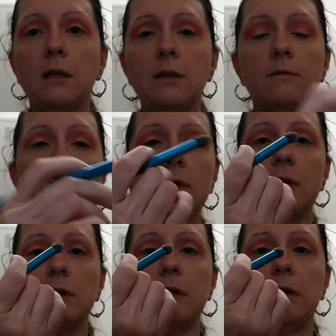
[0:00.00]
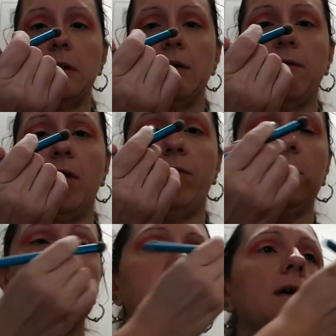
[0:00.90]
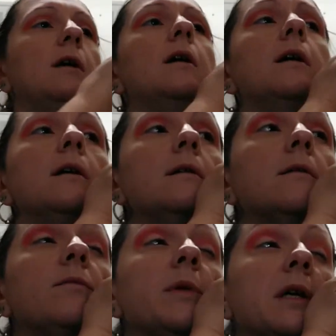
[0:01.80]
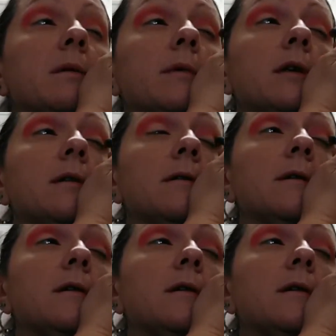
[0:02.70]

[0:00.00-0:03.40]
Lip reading: This one doesn't give off a ton of pigment,